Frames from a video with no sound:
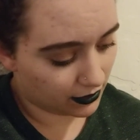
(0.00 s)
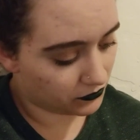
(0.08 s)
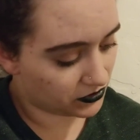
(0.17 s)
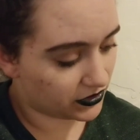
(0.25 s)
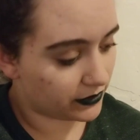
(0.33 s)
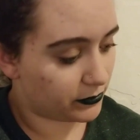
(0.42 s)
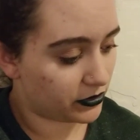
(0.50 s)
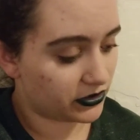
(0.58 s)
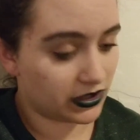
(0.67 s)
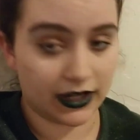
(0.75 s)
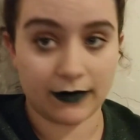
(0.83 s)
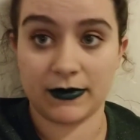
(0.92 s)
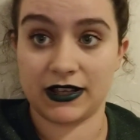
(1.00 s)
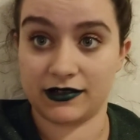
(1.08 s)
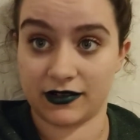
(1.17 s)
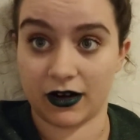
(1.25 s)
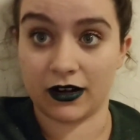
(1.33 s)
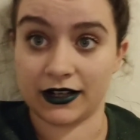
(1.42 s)
it was a good book to get me
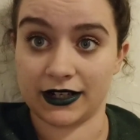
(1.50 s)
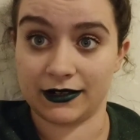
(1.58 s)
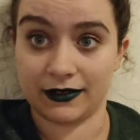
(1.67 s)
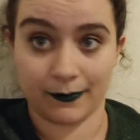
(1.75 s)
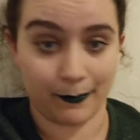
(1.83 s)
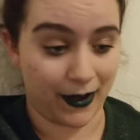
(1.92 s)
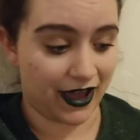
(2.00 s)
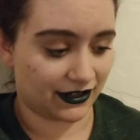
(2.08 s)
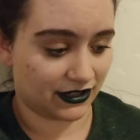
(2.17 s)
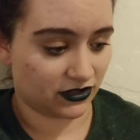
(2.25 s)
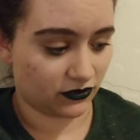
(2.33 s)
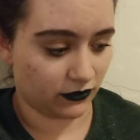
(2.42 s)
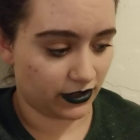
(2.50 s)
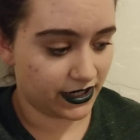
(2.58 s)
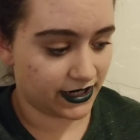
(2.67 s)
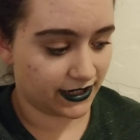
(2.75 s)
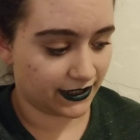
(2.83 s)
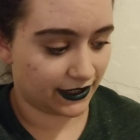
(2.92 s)
started back into
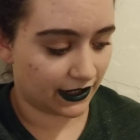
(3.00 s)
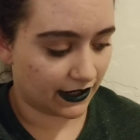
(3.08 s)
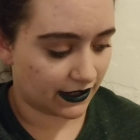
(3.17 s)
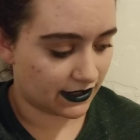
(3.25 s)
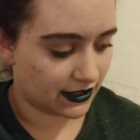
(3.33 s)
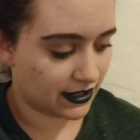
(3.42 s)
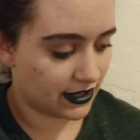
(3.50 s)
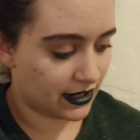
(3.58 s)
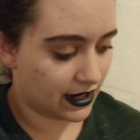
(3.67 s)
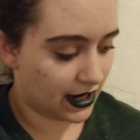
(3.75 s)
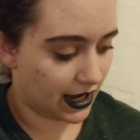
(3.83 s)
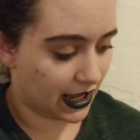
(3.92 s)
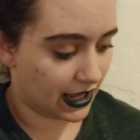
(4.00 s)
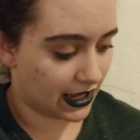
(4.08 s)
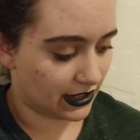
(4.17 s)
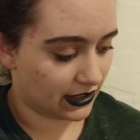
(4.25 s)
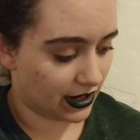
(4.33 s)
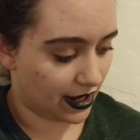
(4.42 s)
reading again.
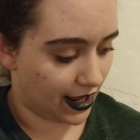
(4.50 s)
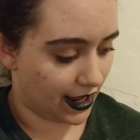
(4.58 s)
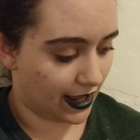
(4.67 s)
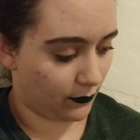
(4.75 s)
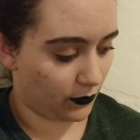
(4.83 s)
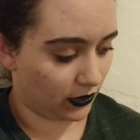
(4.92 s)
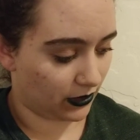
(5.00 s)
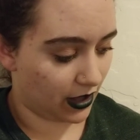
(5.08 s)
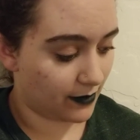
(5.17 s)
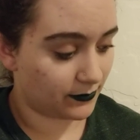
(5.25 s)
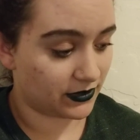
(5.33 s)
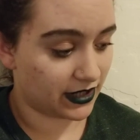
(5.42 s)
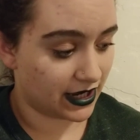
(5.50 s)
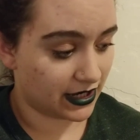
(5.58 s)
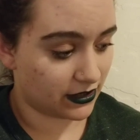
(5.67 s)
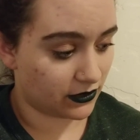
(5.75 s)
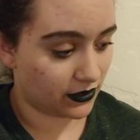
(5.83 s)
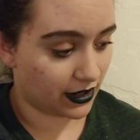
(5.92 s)
And I will update
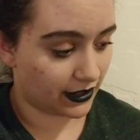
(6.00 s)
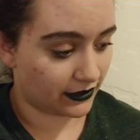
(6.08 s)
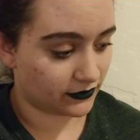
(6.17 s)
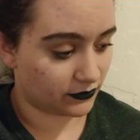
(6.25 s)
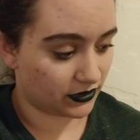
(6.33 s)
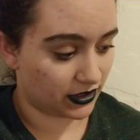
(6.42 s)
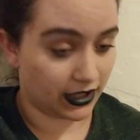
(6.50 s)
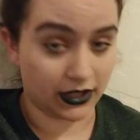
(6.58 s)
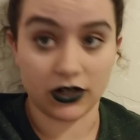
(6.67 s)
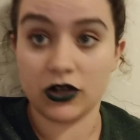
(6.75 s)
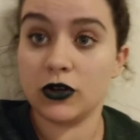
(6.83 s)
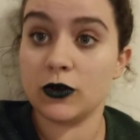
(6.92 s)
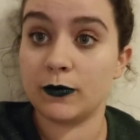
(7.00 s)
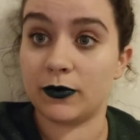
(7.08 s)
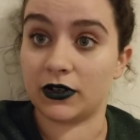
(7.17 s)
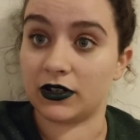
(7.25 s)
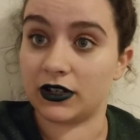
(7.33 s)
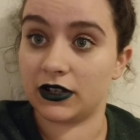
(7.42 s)
you guys with a new
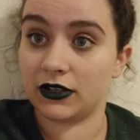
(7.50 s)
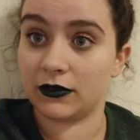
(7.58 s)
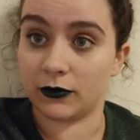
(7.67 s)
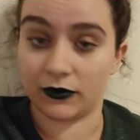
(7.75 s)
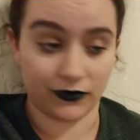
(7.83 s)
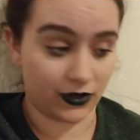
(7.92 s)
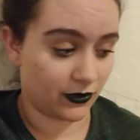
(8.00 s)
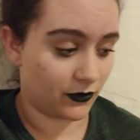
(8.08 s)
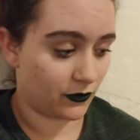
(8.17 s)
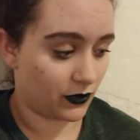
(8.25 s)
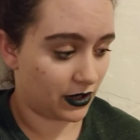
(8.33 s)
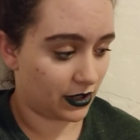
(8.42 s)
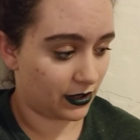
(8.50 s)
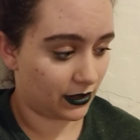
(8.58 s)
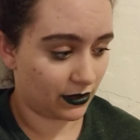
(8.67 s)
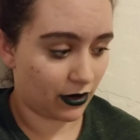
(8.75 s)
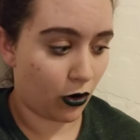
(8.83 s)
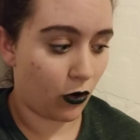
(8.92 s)
book review,
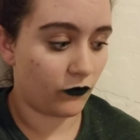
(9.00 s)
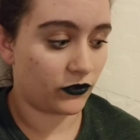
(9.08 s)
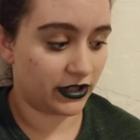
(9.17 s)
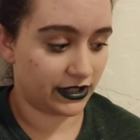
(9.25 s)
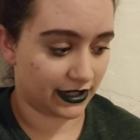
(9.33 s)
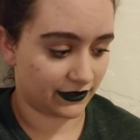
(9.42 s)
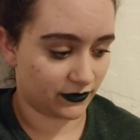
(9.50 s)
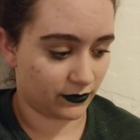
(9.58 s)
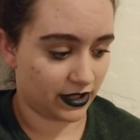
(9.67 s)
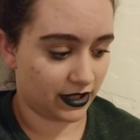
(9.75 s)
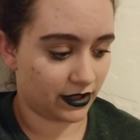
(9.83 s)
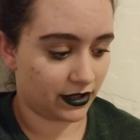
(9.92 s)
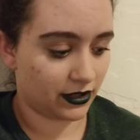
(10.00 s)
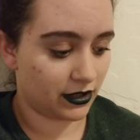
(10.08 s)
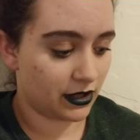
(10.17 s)
hopefully next week.